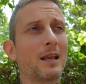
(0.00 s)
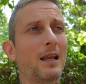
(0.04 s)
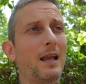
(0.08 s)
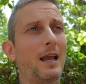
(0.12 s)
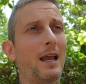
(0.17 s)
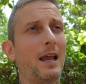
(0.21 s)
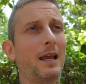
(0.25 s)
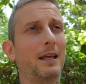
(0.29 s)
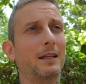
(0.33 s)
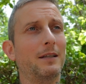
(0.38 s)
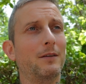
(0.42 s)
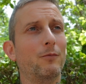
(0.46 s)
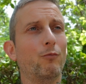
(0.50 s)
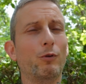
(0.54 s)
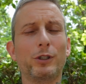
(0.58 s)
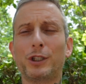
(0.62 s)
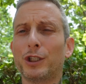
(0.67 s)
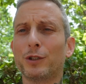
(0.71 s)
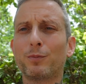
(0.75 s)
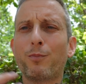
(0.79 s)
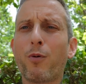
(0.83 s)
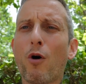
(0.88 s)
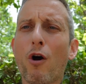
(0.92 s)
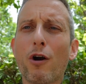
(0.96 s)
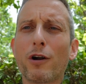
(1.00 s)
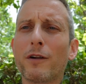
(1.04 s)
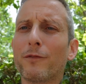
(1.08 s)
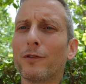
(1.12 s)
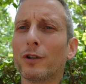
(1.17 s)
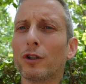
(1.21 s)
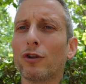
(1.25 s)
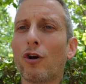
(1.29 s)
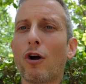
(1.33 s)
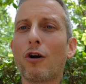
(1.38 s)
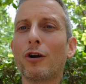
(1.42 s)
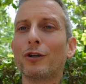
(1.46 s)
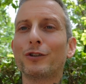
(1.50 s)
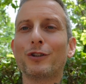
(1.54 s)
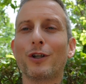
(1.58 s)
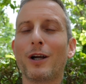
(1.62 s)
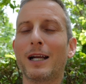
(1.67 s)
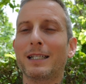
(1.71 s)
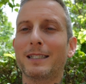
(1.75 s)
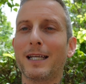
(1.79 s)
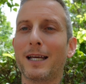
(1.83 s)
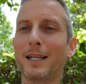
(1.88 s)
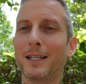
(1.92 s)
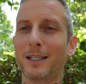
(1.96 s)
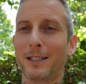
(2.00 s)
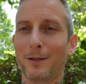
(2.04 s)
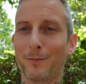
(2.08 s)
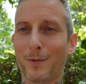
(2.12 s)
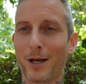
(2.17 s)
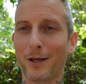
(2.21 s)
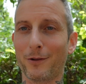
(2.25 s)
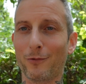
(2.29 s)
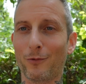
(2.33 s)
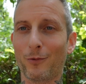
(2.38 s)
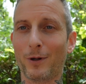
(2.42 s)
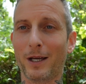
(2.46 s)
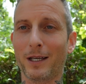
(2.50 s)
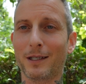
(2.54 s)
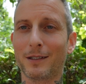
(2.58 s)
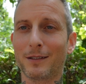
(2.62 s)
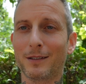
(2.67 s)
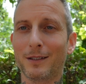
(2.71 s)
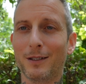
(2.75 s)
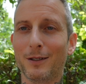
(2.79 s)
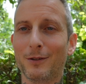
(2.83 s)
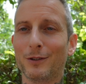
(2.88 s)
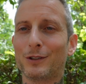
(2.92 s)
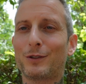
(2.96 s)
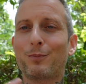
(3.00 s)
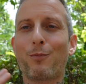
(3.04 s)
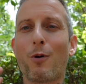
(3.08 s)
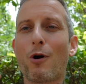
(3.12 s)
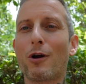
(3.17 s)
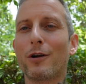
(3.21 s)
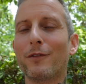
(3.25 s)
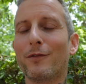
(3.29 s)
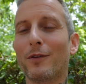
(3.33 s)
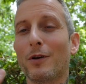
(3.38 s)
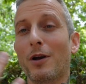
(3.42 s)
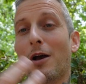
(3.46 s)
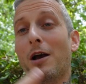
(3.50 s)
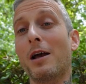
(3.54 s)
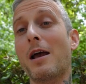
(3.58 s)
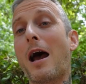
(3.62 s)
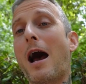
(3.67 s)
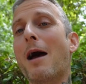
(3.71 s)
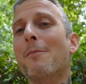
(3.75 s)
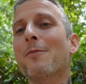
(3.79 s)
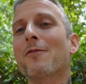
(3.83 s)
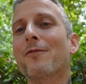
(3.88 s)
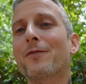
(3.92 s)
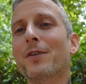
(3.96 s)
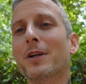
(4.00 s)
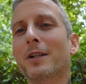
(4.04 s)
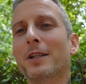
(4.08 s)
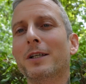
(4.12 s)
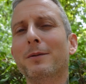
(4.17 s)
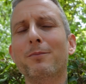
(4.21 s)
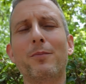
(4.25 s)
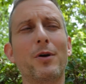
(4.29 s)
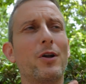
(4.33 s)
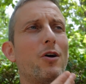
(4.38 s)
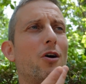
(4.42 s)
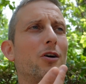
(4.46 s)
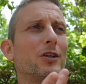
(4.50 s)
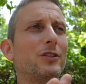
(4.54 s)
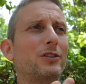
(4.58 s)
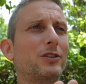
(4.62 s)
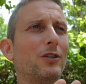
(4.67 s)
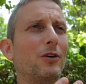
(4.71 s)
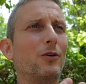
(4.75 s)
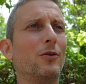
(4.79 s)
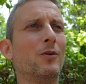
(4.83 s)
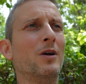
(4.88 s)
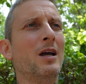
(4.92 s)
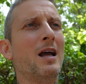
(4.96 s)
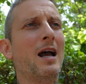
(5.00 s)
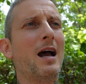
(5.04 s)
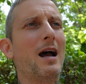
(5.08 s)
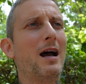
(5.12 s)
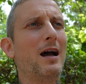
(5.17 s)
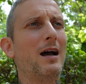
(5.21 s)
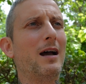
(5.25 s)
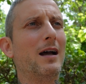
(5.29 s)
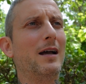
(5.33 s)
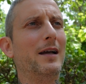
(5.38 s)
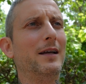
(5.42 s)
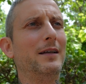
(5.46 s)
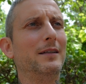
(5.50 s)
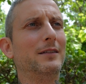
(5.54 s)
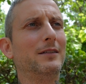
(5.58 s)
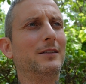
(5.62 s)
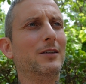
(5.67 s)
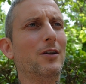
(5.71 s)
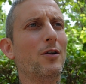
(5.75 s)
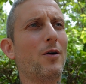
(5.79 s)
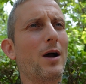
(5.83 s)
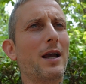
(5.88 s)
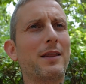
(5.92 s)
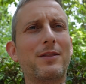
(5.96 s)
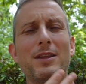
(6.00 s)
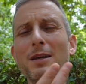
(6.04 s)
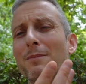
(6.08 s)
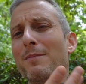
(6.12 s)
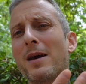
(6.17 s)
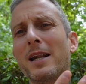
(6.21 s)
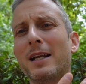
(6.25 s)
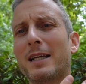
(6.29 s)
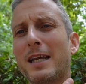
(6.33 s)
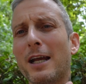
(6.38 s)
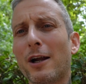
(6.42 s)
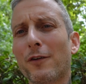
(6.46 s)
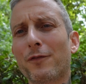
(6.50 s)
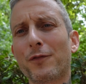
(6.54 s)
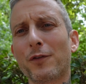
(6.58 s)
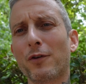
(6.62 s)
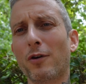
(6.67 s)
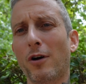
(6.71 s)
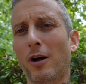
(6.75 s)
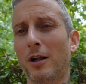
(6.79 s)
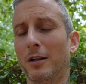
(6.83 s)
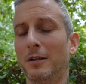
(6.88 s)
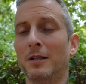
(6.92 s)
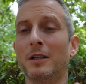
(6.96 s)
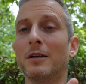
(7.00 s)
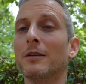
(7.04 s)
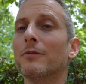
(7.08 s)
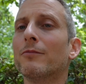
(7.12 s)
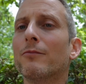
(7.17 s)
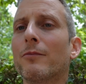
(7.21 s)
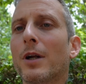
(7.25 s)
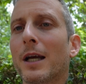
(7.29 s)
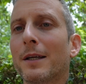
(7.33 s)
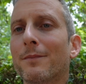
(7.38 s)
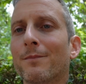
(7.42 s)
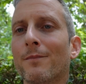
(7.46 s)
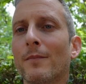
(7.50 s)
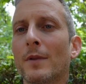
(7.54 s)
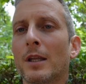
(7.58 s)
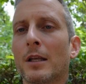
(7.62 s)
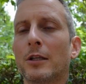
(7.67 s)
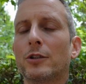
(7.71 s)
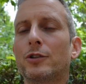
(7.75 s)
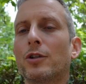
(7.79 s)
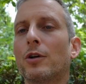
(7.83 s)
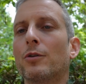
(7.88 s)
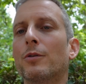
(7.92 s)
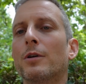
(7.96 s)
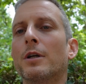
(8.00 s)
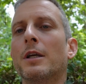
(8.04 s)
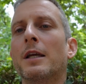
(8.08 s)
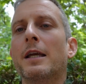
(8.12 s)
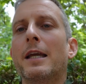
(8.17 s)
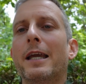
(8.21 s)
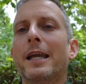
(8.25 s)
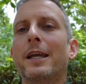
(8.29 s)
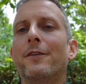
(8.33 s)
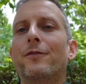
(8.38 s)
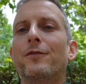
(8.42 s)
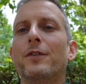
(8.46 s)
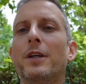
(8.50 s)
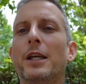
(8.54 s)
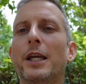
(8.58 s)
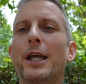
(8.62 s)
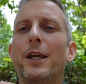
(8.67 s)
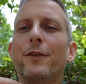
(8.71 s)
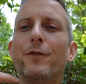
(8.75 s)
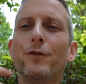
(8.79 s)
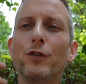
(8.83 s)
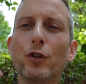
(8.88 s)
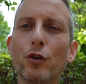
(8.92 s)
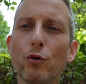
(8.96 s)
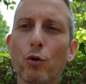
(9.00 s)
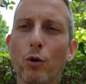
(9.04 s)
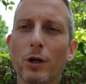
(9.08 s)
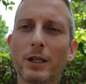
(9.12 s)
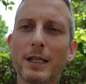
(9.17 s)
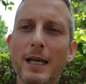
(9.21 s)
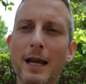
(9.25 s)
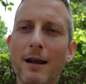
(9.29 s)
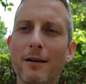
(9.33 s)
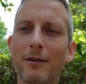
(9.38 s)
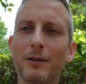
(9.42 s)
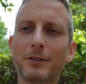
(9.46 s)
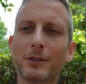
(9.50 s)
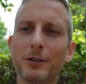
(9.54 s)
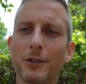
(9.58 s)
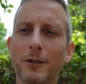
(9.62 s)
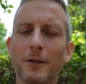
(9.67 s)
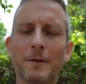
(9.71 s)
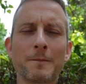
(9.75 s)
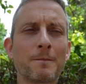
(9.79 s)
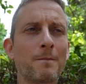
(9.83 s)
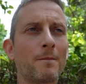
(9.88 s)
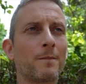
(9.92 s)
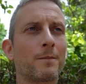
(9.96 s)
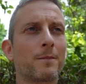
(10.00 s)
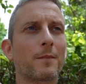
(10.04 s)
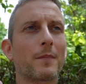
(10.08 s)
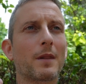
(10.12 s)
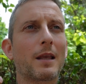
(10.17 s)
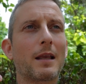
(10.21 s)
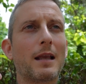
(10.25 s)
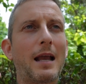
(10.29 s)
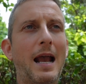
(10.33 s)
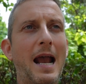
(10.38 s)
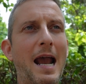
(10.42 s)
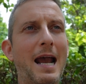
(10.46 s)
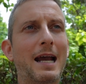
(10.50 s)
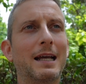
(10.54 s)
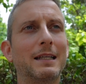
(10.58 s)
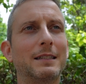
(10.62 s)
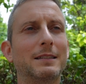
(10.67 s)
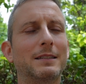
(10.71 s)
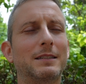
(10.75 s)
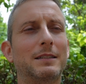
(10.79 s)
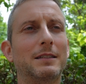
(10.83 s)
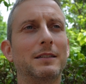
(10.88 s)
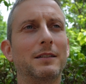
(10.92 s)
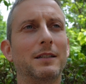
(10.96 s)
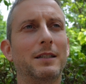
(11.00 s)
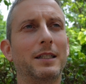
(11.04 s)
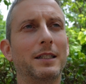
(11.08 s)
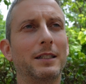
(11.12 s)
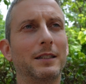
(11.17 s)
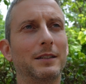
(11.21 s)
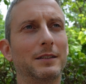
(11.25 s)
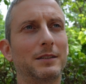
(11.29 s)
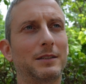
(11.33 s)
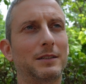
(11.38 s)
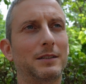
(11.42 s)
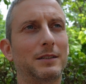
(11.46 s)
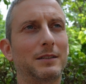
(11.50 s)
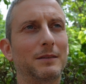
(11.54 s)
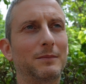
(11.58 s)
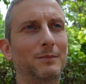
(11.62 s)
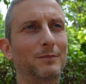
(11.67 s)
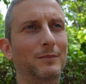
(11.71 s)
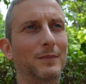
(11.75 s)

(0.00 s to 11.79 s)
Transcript: and which is part of a larger identity, by the way. It's part of I'm a villain, but also, I think Medicare for all, right? So if your character has these